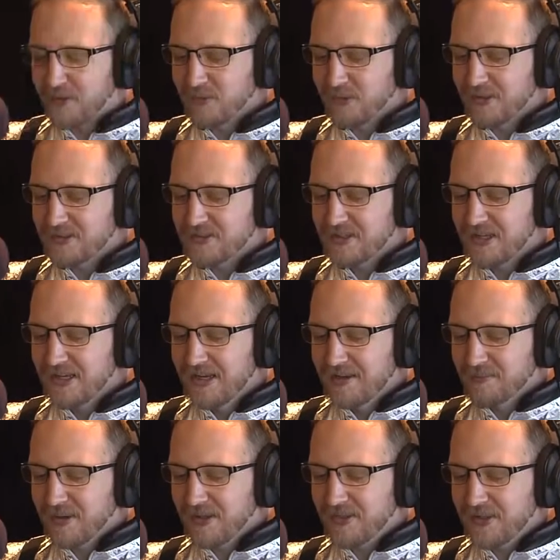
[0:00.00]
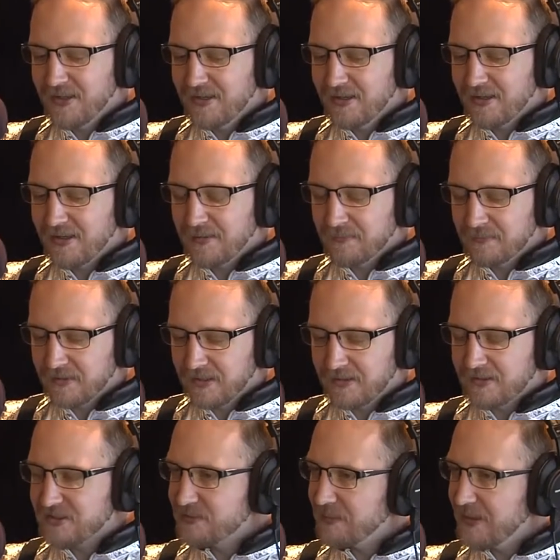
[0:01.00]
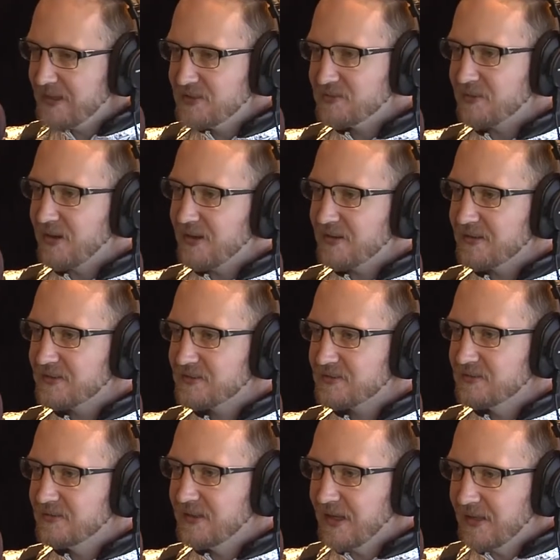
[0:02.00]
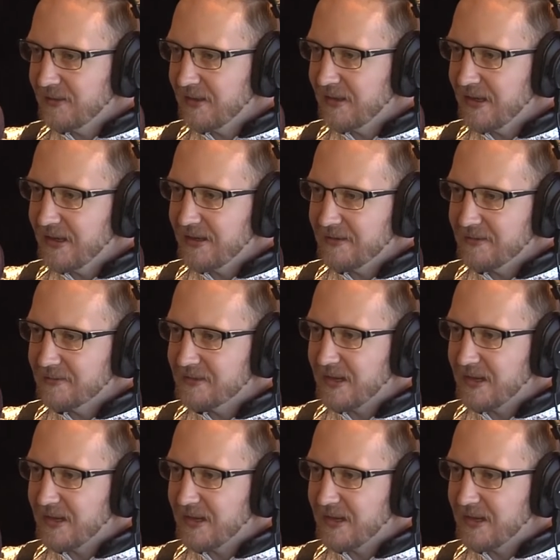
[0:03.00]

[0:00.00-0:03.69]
was. No, but yep. the, uh, the, the space rocks that they had right.